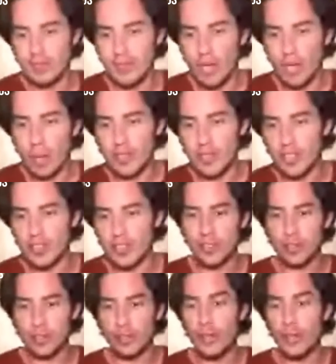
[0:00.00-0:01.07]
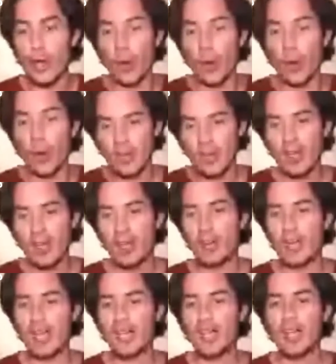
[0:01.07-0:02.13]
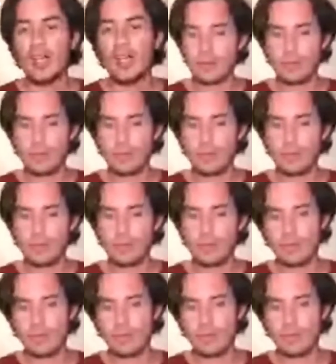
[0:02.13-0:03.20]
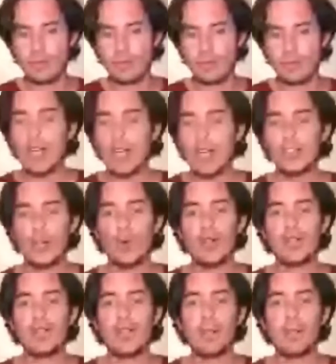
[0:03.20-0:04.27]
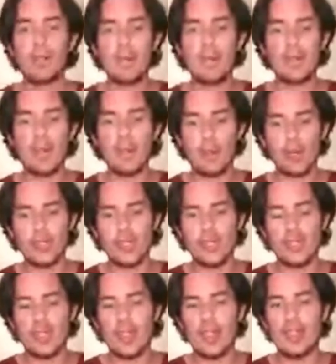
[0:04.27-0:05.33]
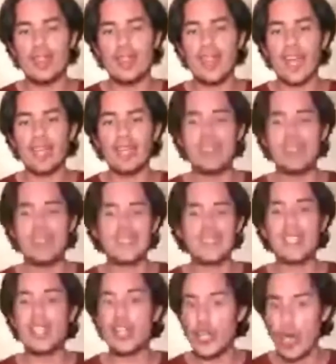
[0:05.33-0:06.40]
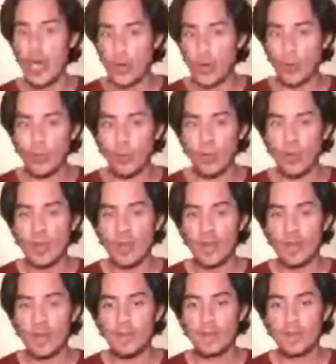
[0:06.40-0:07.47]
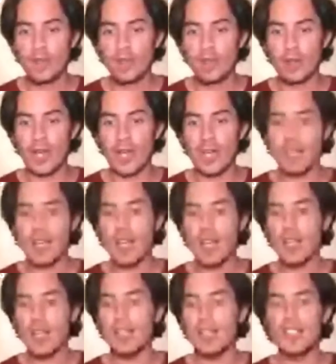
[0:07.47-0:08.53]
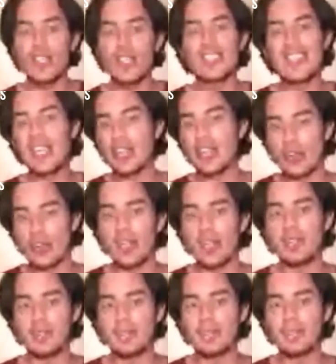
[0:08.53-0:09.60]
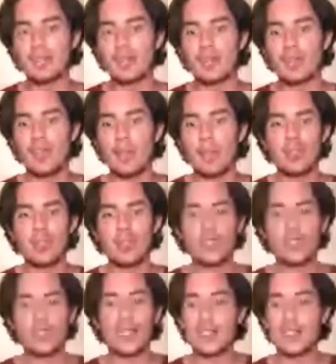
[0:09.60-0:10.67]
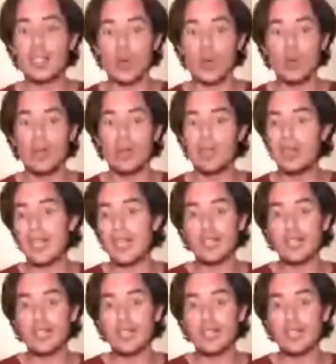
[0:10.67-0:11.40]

The opposite to know, okay? Those. So the person that doesn't know, okay, is not ignorant. The person that doesn't know.